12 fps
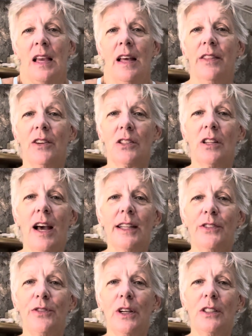There's
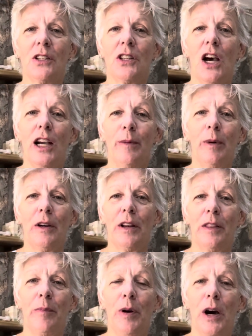lots for us to talk about
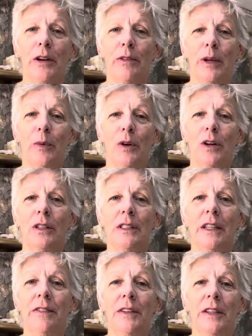in the pottery world,
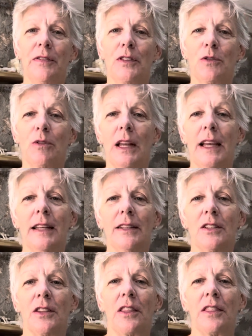even if it's related
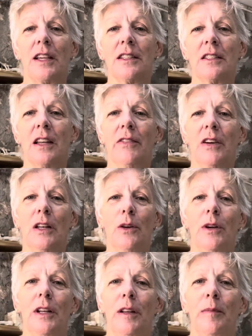to the things that I've
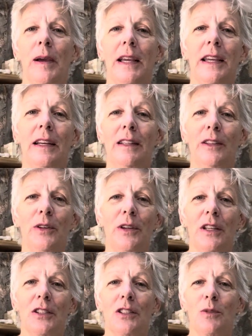unloaded in my kiln, or
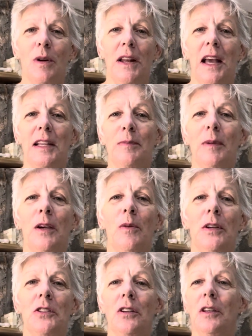you just want to ask me a
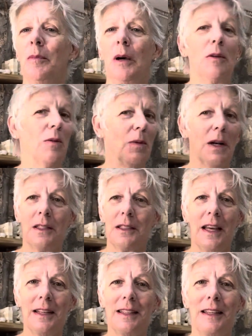question about what it's
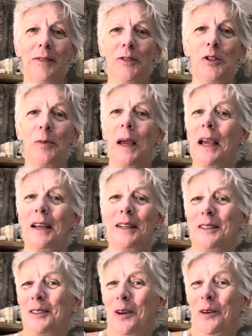like to live in Jamaica.
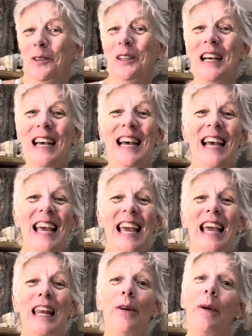So
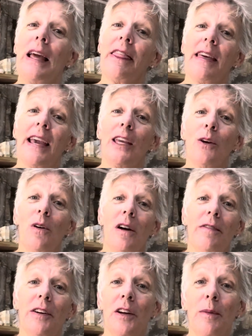anyway, thank you
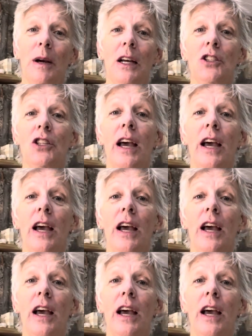all very much.